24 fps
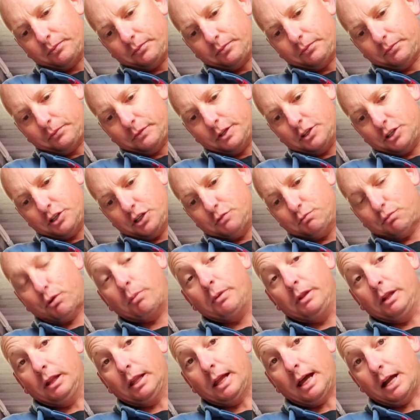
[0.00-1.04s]
this is probably the
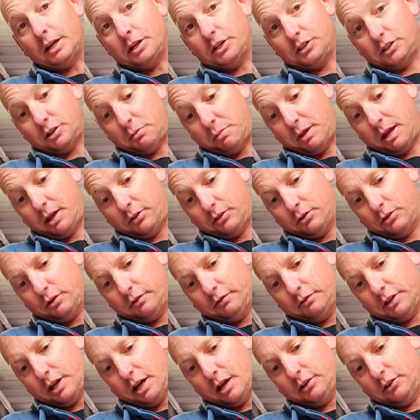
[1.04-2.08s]
largest amount that I've
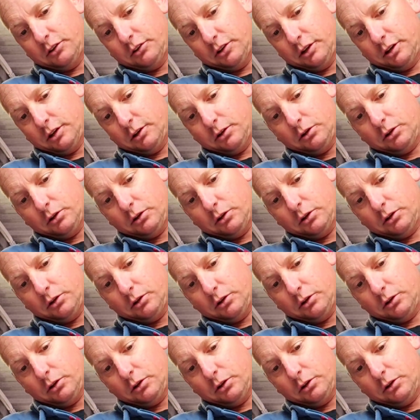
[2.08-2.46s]
done, so